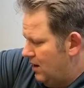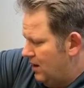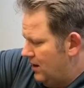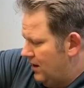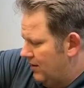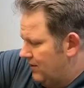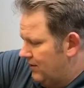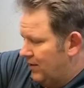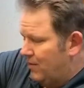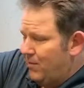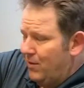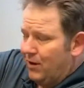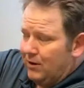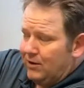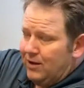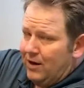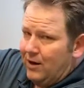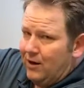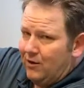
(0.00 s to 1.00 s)
is a
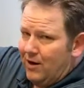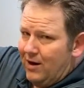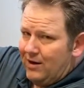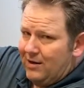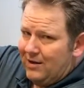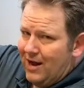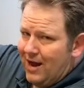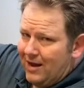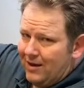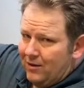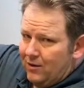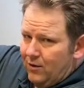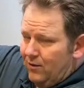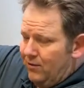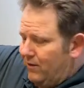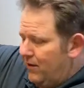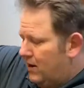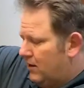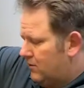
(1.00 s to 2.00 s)
military grade
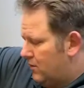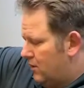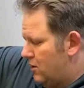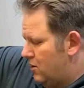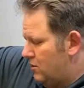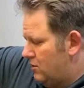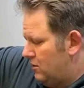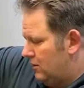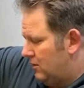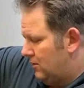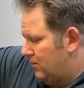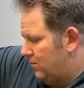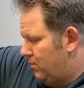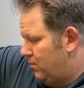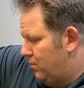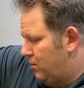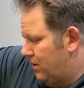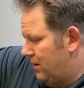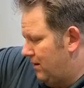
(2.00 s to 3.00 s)
tactical Velcro. You just
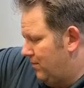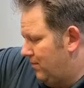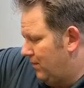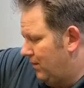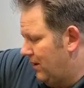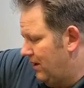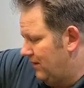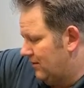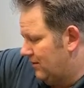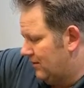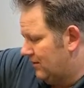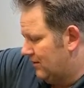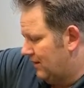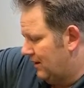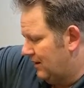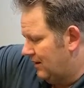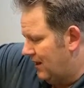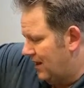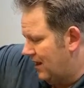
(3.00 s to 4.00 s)
put it in place just
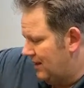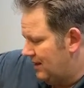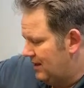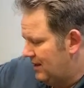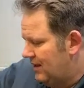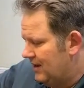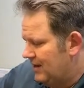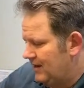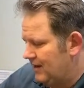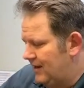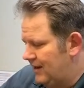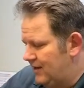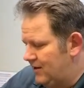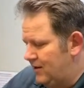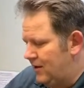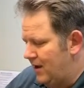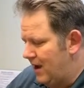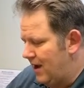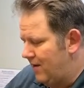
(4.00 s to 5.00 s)
like that,
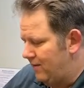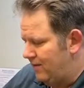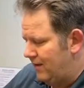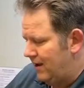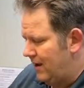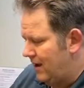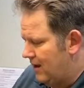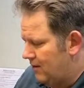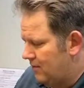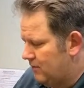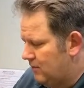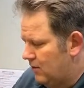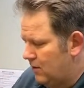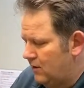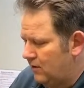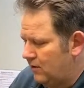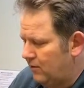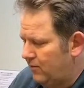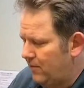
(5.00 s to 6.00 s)
and you have now
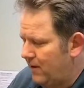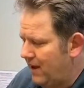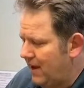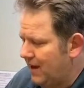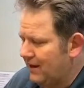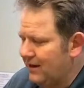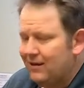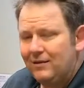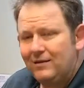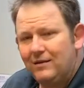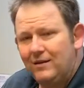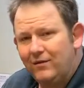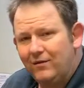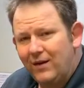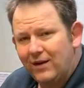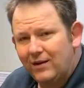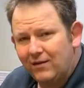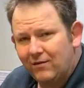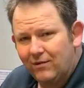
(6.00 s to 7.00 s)
turned this bag
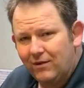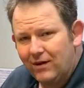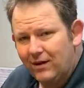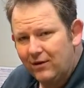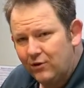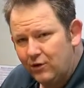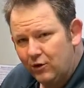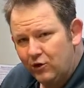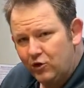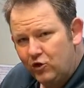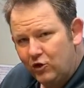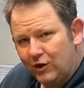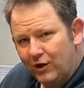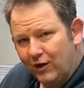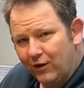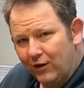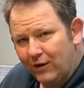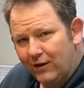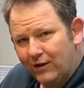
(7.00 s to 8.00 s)
effectively into a
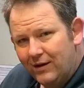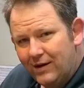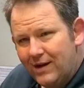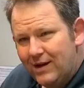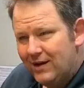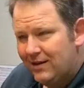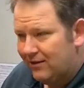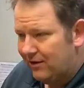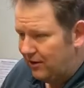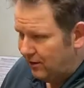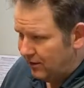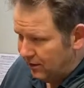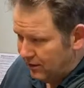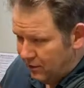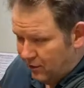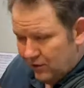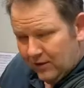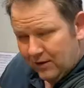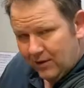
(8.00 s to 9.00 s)
shield. So you can
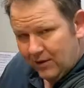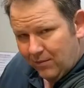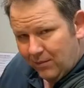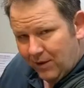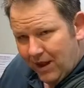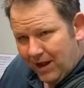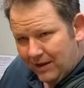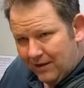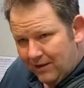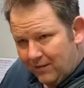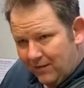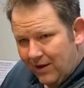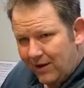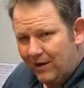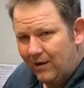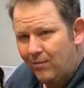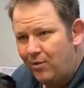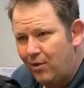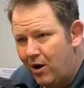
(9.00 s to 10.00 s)
use it to block your
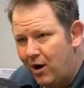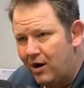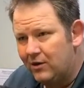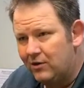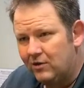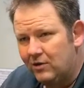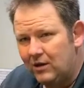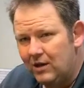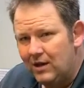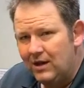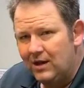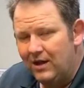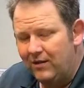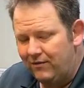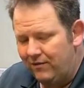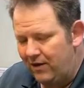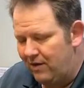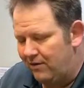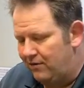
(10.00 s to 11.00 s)
vital parts
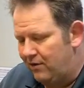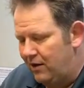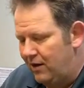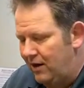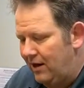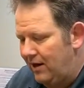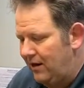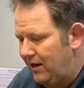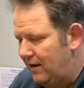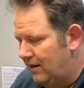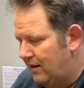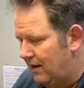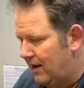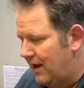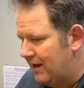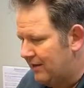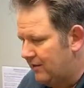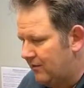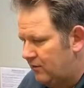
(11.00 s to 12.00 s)
if you're ever in an
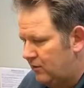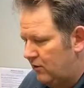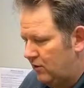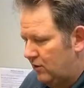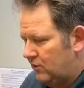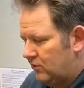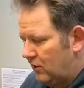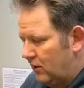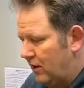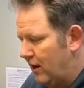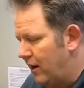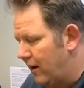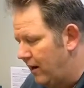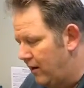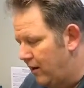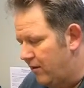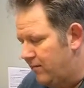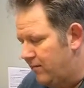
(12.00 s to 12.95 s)
active shooter scenario.